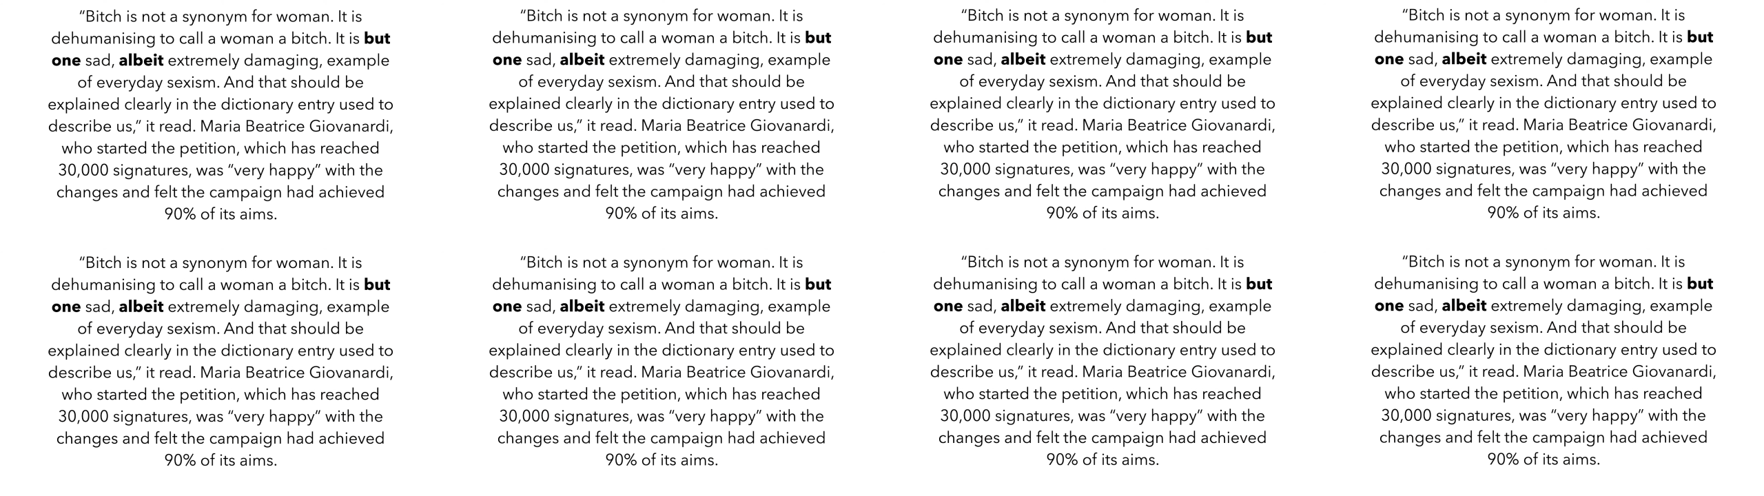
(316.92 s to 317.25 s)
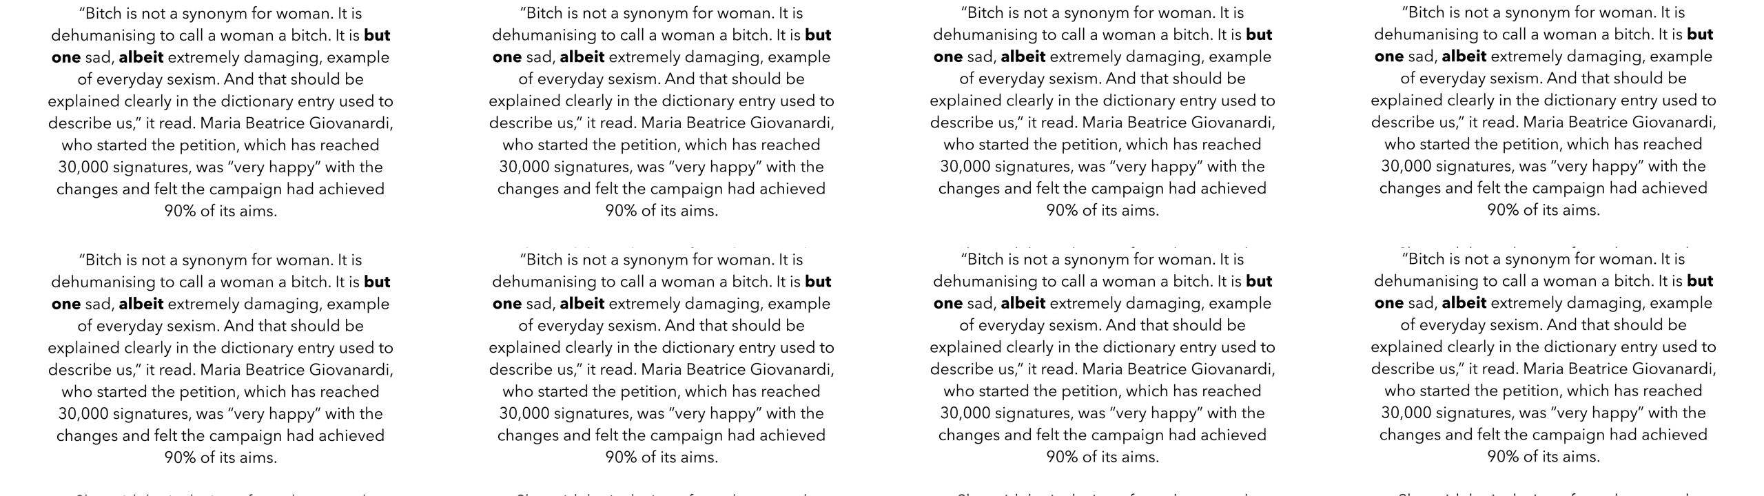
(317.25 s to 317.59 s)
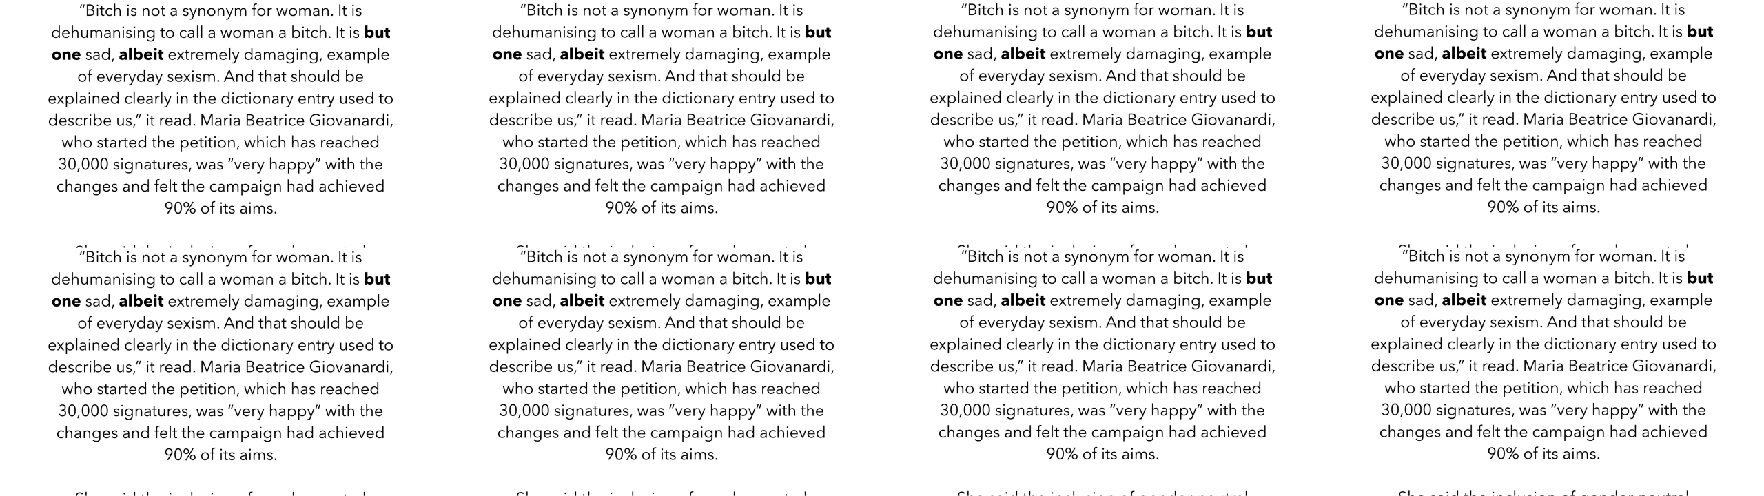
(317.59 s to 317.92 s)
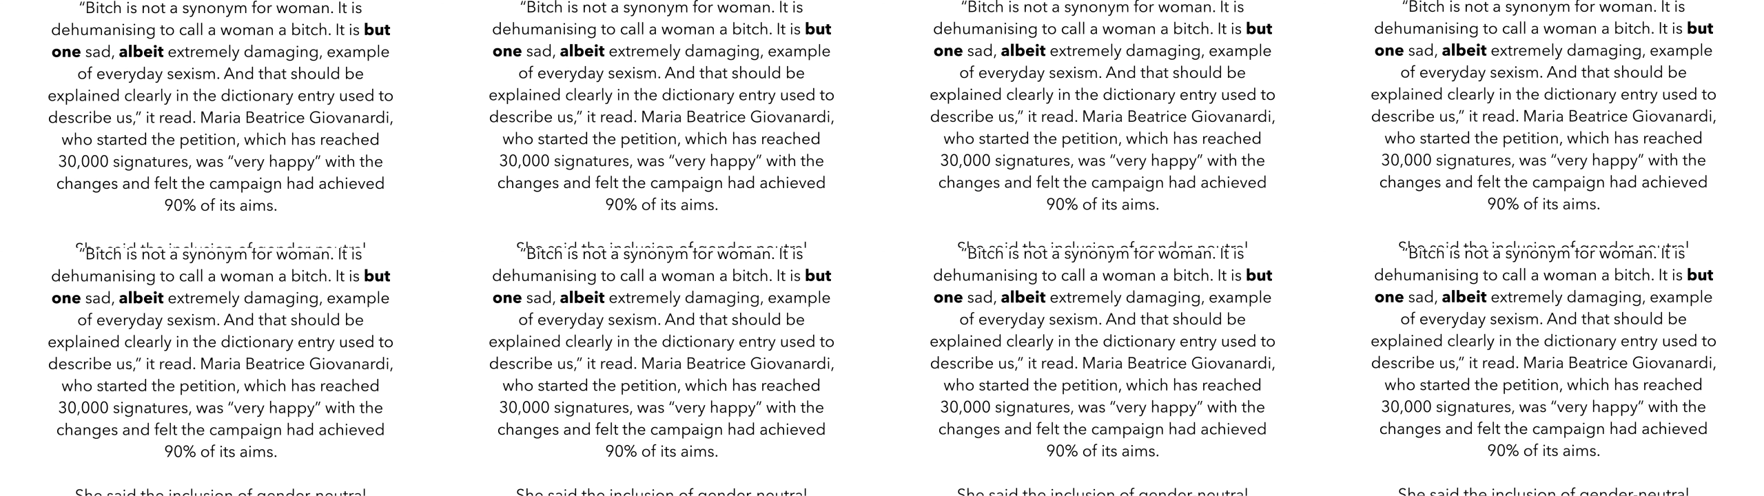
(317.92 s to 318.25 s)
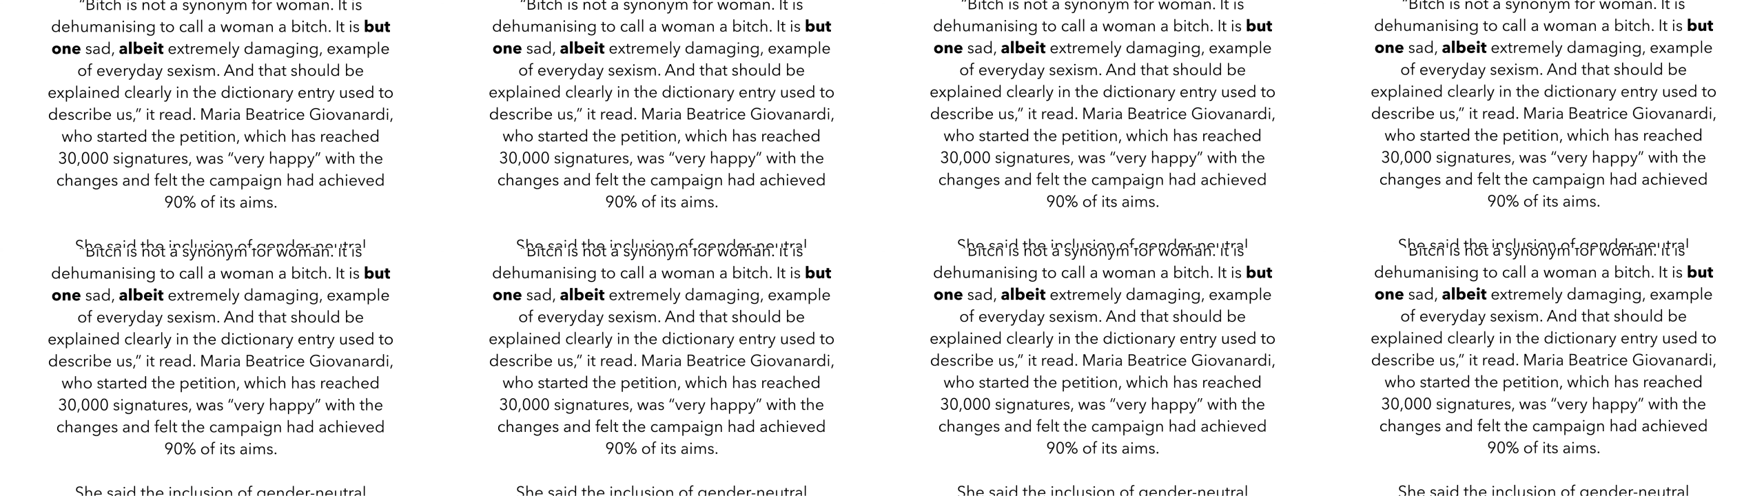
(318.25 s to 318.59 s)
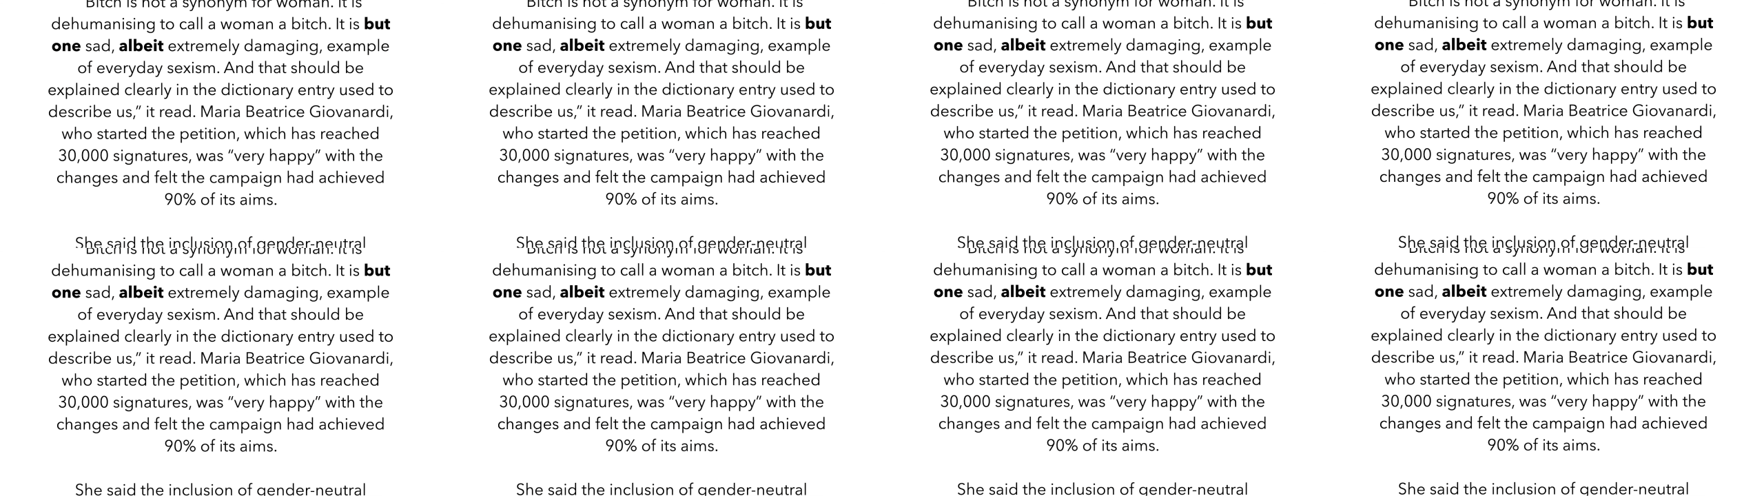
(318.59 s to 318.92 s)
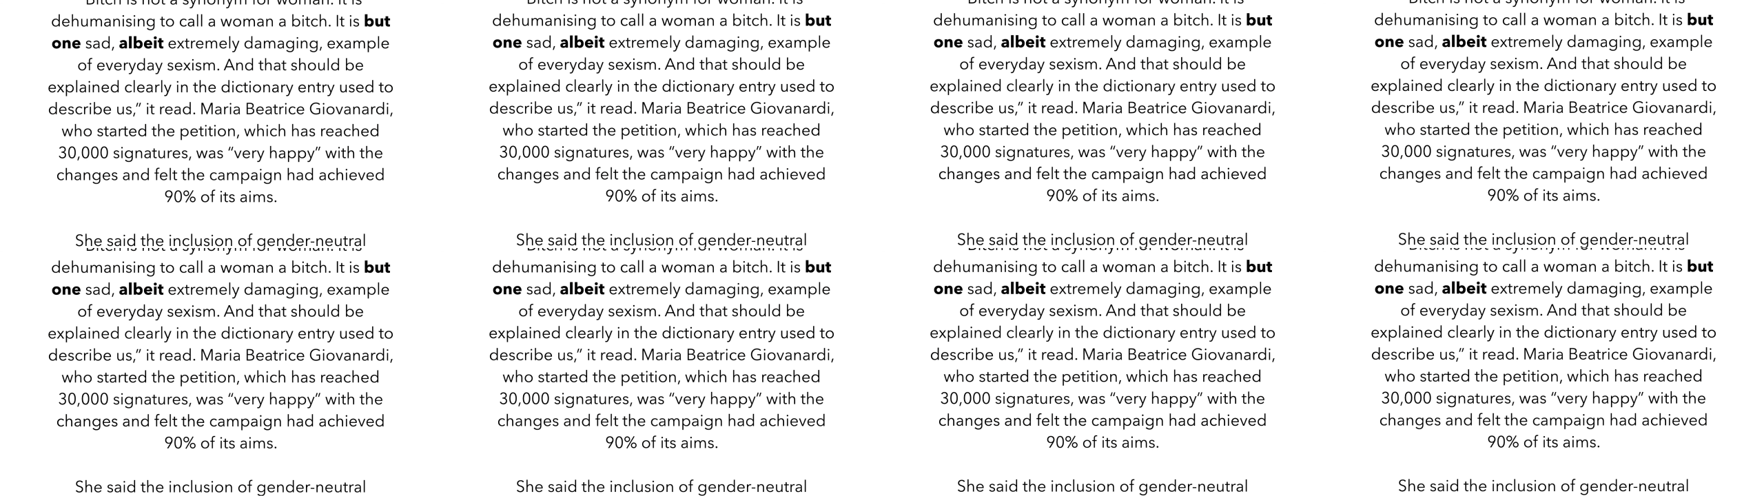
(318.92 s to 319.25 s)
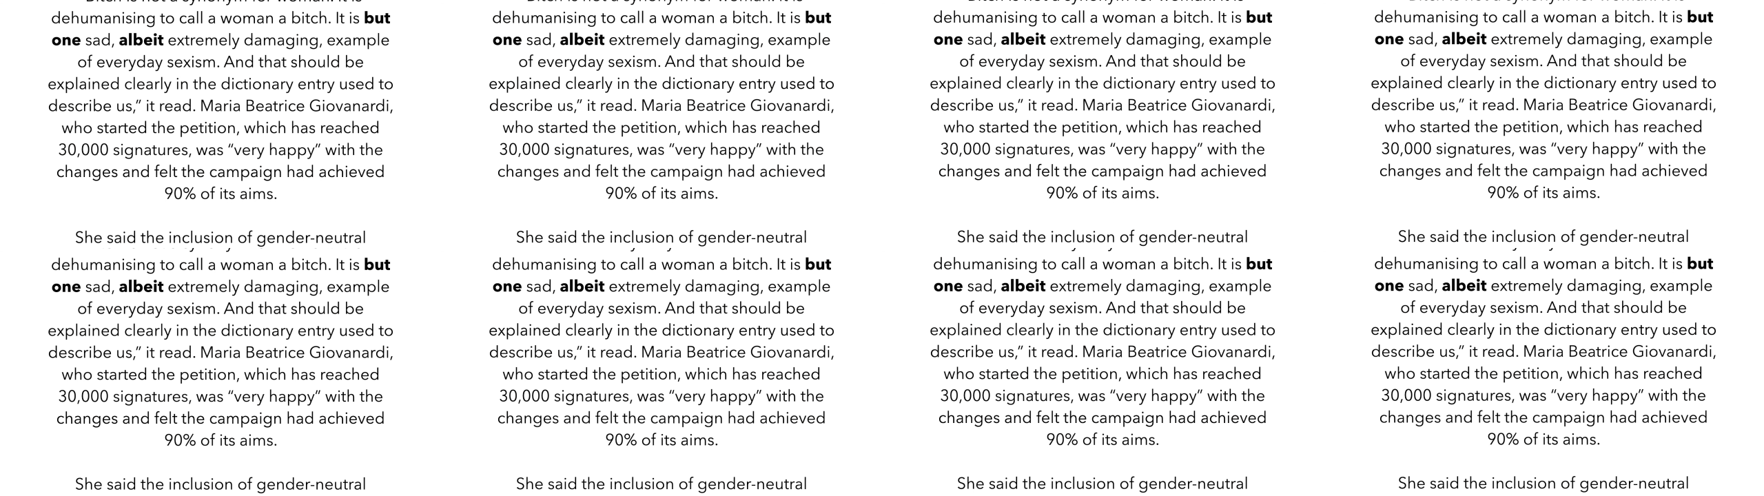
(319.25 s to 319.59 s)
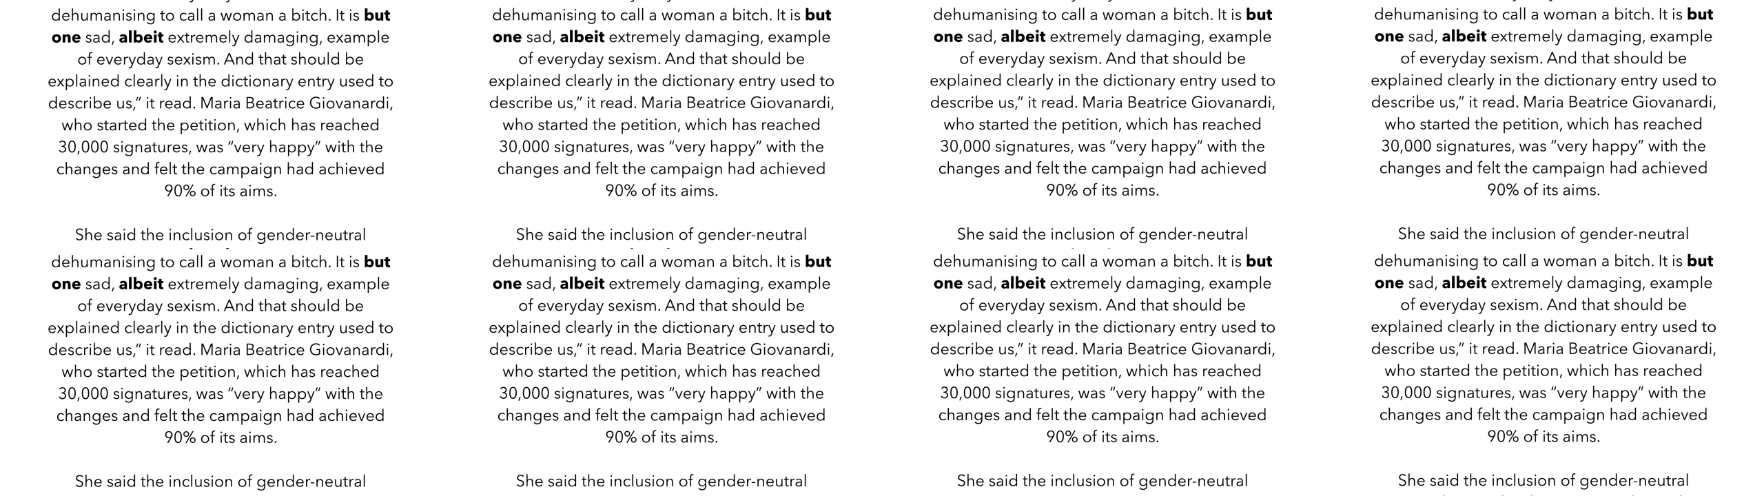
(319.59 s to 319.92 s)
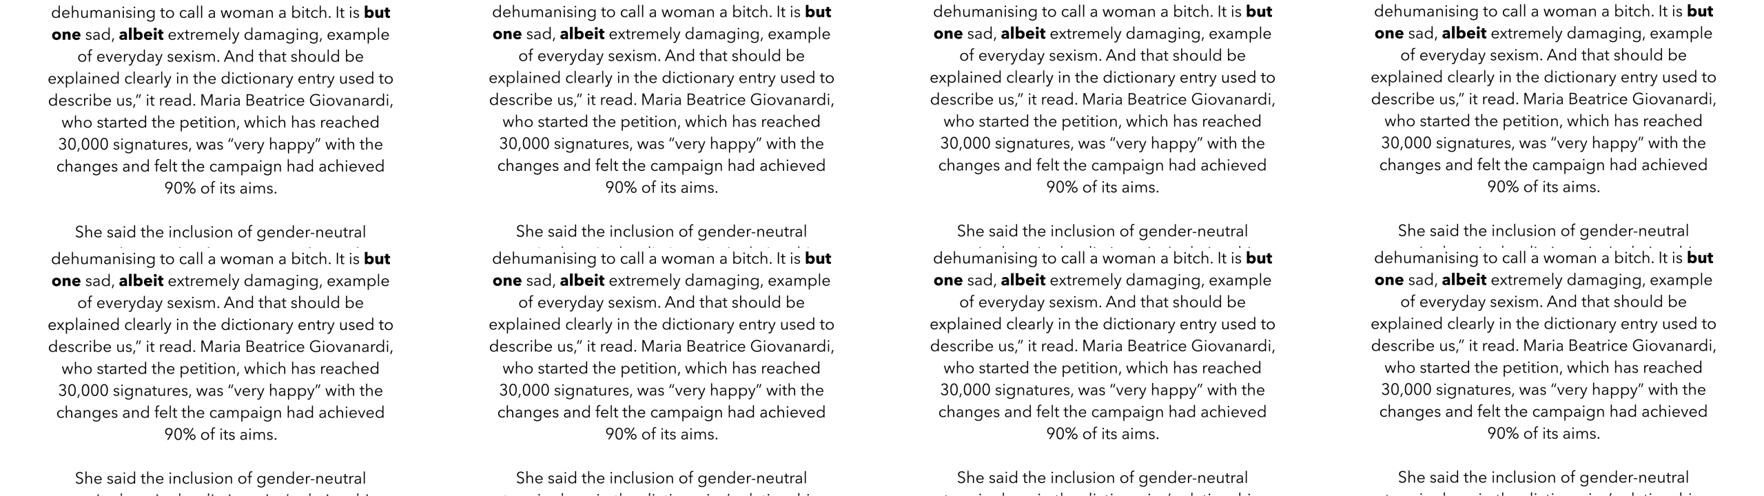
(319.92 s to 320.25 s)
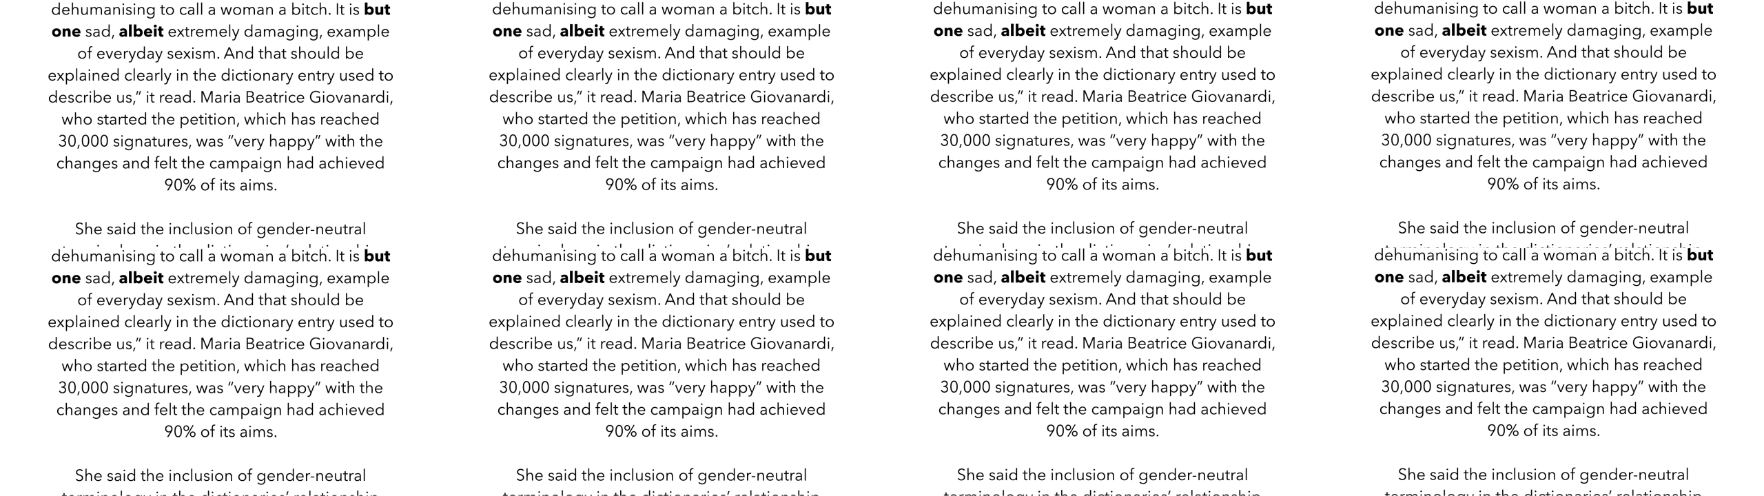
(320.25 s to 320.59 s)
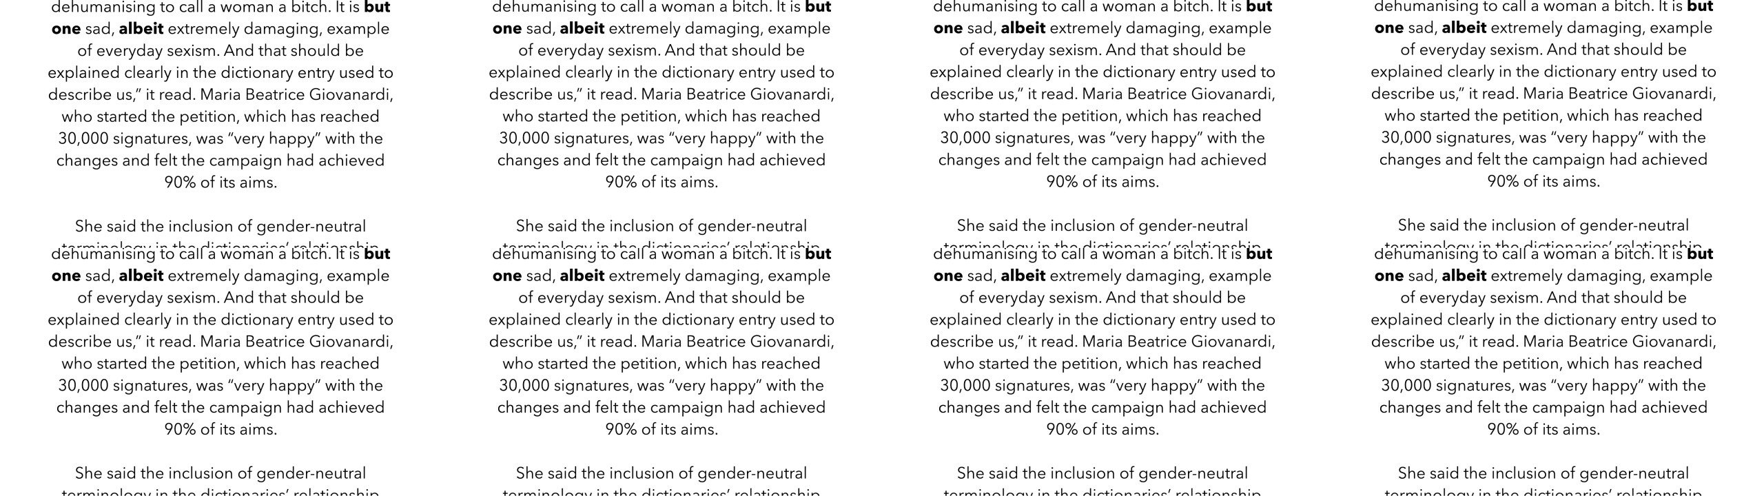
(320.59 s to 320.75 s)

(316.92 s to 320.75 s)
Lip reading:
No face is visible, so there are no lips to read.